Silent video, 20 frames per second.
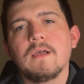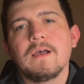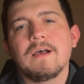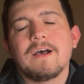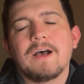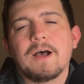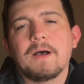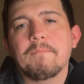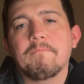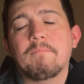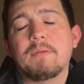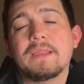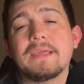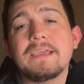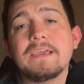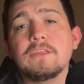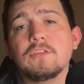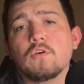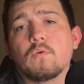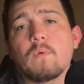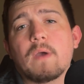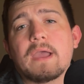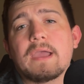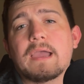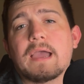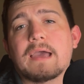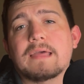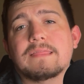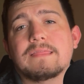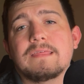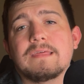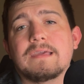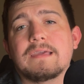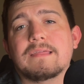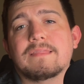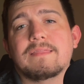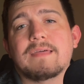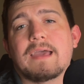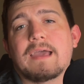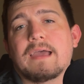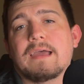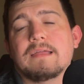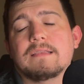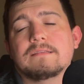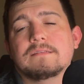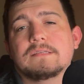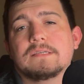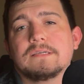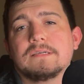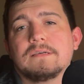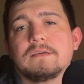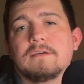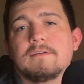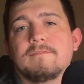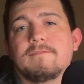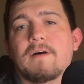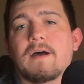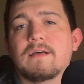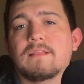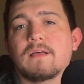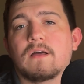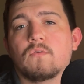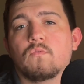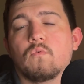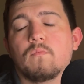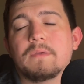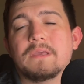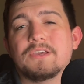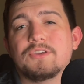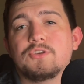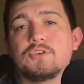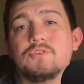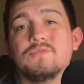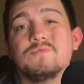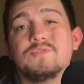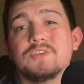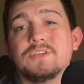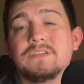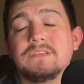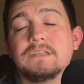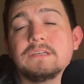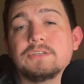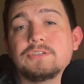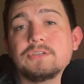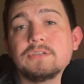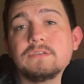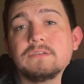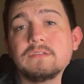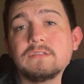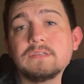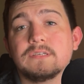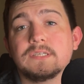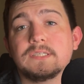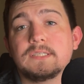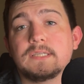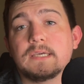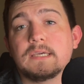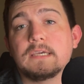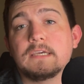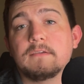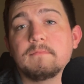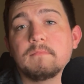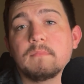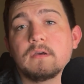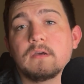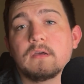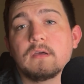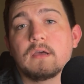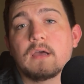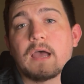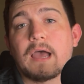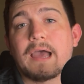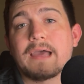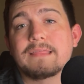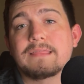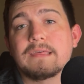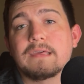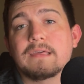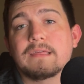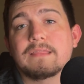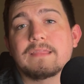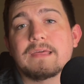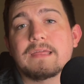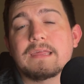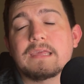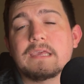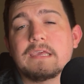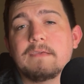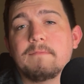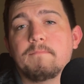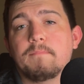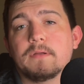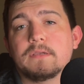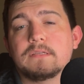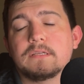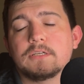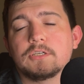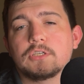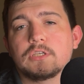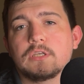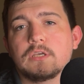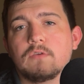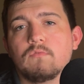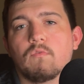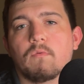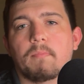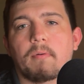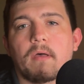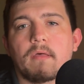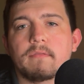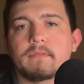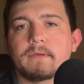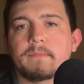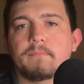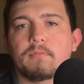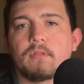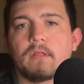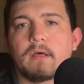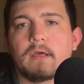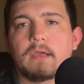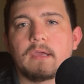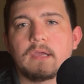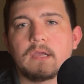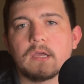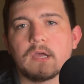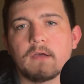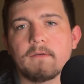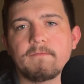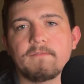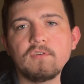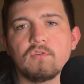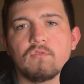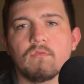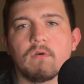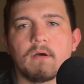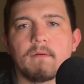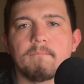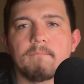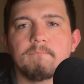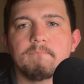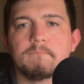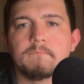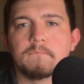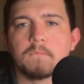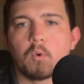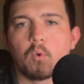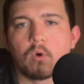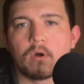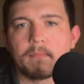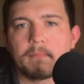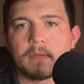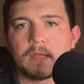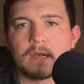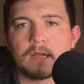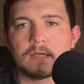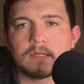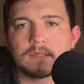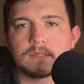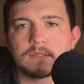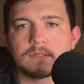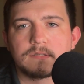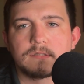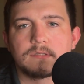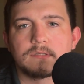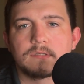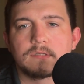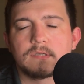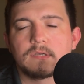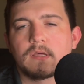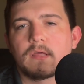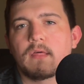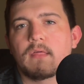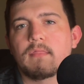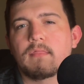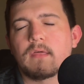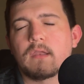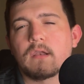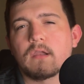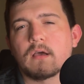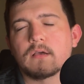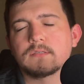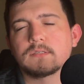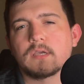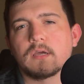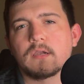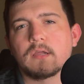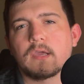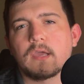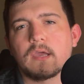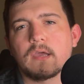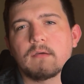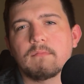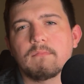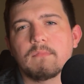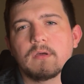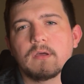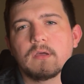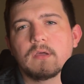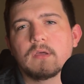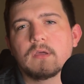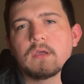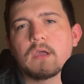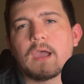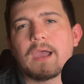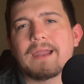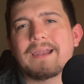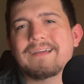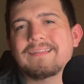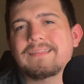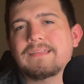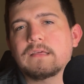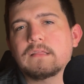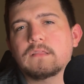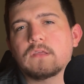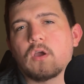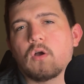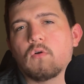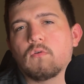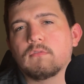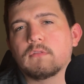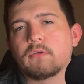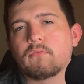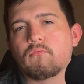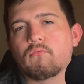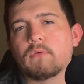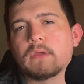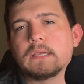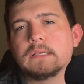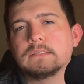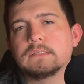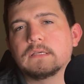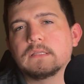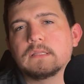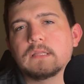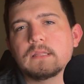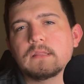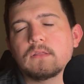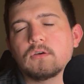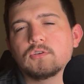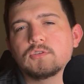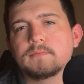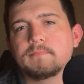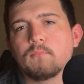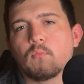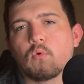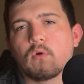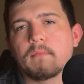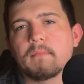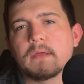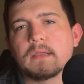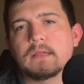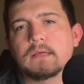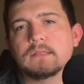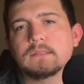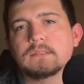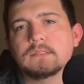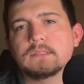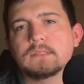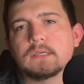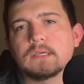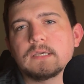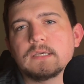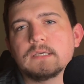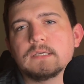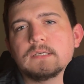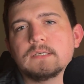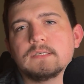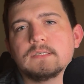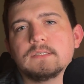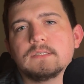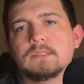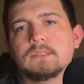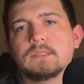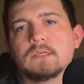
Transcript: But either way, I think that Philon will be a huge addition to this team. I think that he potentially will probably play a few more minutes than Naas Cunningham. And I think the only reason that those more minutes is